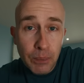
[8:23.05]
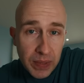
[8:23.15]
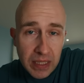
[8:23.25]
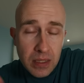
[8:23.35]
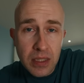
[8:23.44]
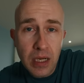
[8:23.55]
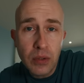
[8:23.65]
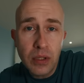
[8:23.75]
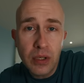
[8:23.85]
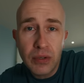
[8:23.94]
because the
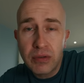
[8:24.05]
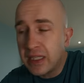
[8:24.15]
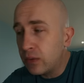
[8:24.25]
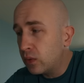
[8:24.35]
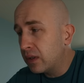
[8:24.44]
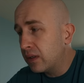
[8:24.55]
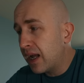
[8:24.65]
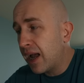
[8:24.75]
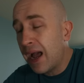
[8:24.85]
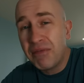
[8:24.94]
local authority will
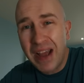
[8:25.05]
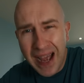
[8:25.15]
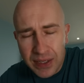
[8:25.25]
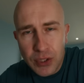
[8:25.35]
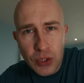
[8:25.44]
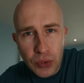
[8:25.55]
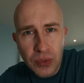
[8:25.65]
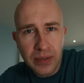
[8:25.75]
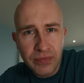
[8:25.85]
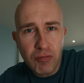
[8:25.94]
have had to
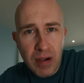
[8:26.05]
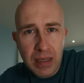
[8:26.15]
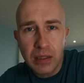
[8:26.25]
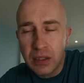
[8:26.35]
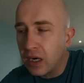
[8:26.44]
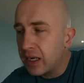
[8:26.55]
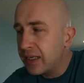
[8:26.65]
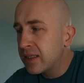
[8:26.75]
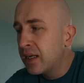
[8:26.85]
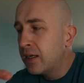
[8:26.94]
have
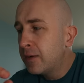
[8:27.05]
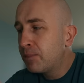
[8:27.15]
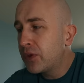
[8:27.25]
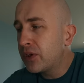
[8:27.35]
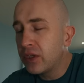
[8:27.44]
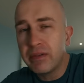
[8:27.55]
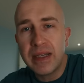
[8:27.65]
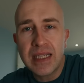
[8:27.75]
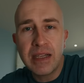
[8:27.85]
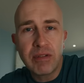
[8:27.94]
recognised that there
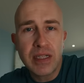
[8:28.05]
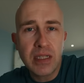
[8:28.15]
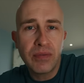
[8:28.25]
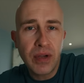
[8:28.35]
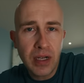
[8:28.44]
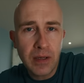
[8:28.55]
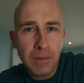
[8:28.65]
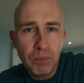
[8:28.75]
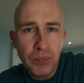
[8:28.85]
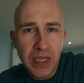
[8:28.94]
is a risk of
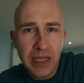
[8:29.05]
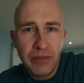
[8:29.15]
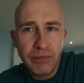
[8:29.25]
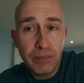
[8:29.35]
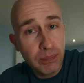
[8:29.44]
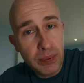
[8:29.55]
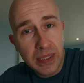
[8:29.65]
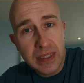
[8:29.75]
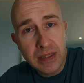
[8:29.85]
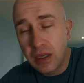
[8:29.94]
harm if
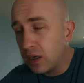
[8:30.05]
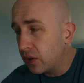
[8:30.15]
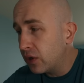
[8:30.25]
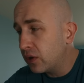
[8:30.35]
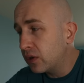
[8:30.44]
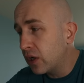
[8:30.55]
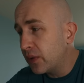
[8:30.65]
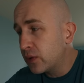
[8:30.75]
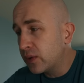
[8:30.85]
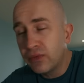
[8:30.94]
police are not
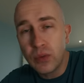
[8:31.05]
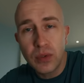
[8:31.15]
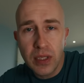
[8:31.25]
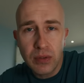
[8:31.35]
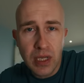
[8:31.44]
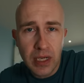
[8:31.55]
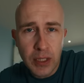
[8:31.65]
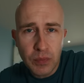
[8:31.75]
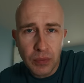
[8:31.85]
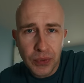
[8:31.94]
going to enforce those
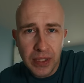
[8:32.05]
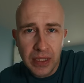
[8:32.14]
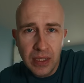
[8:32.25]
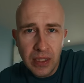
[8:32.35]
lines properly.